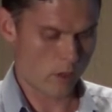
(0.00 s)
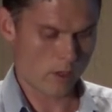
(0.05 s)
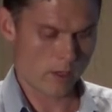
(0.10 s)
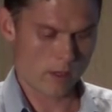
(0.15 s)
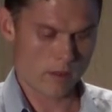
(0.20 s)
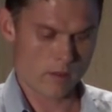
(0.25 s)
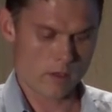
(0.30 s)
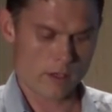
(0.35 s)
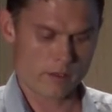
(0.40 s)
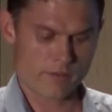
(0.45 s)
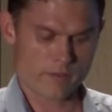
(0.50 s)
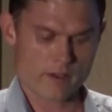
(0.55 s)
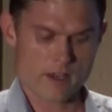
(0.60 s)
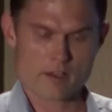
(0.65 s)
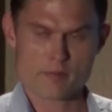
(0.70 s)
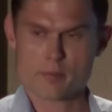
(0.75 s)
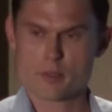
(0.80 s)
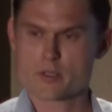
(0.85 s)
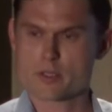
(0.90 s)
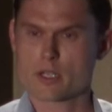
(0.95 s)
only
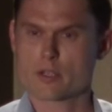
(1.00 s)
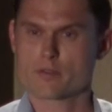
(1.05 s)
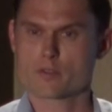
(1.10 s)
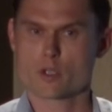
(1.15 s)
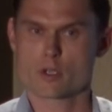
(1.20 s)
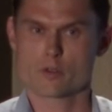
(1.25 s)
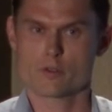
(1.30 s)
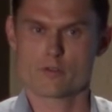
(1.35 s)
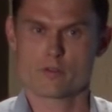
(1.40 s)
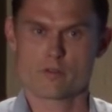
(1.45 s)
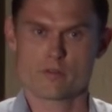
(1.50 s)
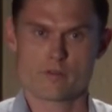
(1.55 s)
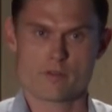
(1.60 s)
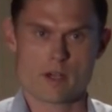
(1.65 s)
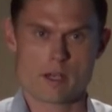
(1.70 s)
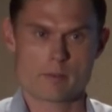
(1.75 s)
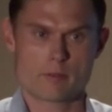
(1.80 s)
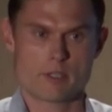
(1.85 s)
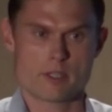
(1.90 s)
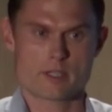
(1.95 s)
35% of total
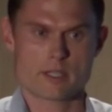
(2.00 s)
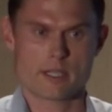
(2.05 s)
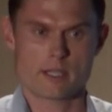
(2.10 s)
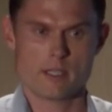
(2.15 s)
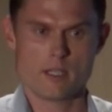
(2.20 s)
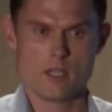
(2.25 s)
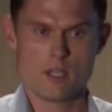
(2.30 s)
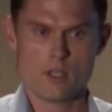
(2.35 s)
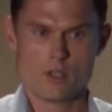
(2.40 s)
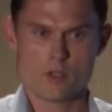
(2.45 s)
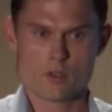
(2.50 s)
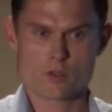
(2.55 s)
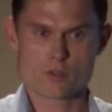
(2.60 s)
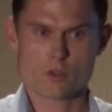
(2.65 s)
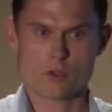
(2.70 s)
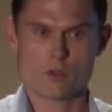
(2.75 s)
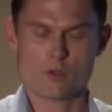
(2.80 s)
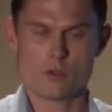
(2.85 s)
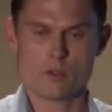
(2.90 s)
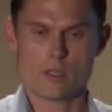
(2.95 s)
fiber intake.
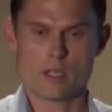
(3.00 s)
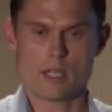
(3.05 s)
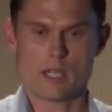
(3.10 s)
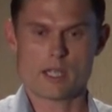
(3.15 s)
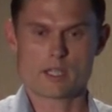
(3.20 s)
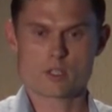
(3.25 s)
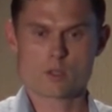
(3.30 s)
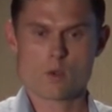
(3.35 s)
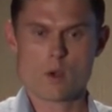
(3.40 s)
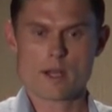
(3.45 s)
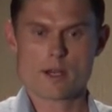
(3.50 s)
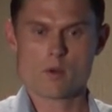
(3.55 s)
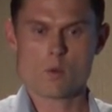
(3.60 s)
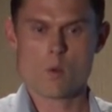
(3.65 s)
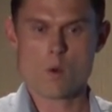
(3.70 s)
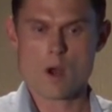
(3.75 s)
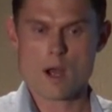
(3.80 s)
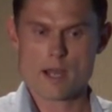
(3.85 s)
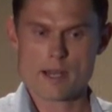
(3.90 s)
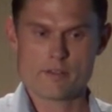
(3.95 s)
So it's quite a
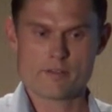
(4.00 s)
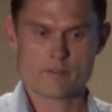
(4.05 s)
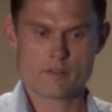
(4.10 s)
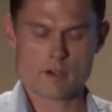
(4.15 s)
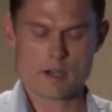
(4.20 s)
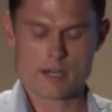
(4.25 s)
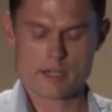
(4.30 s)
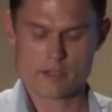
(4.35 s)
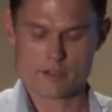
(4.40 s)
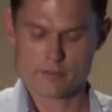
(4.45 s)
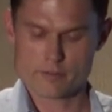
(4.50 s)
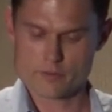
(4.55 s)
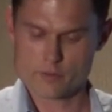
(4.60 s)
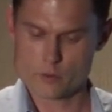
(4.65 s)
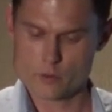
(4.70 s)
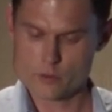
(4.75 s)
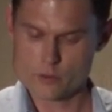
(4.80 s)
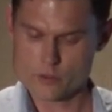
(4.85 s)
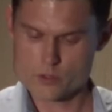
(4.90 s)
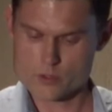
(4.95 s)
wide variety of
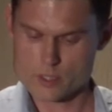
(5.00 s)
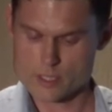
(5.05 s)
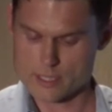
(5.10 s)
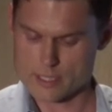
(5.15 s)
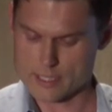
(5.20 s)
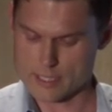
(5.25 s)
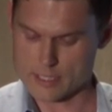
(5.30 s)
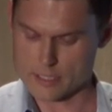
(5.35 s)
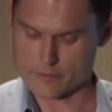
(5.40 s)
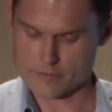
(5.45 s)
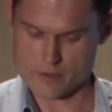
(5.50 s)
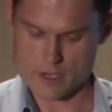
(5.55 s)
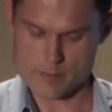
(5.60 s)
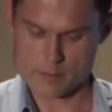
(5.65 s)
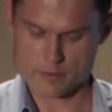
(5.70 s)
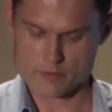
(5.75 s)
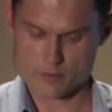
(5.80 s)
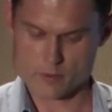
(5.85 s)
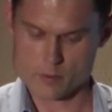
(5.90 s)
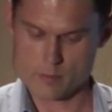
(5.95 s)
foods that they get their
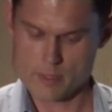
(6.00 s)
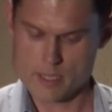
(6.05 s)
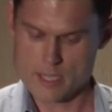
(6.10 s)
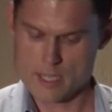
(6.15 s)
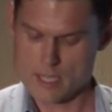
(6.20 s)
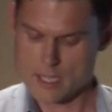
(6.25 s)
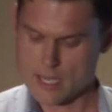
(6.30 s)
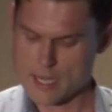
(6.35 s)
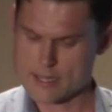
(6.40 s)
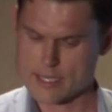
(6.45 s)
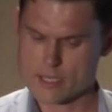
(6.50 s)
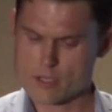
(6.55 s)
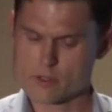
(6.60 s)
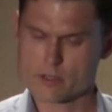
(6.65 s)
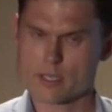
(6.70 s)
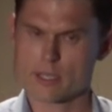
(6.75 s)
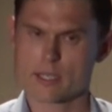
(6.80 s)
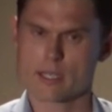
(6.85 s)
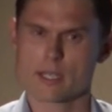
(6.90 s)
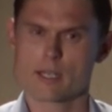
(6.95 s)
fiber from, and they're
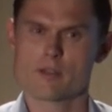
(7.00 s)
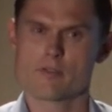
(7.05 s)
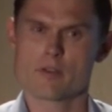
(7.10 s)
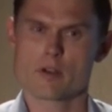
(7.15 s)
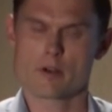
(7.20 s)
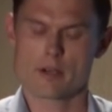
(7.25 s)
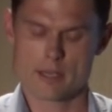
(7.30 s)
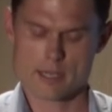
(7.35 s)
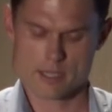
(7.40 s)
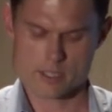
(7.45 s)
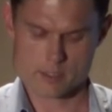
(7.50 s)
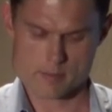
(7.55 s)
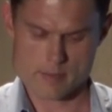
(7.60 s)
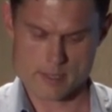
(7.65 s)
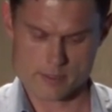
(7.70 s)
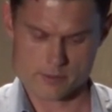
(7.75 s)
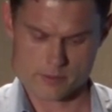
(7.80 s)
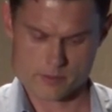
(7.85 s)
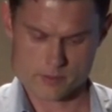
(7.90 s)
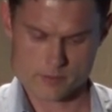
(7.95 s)
not getting it in very large
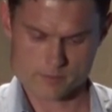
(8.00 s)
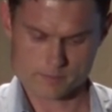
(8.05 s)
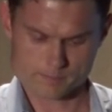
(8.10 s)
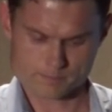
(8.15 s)
amounts.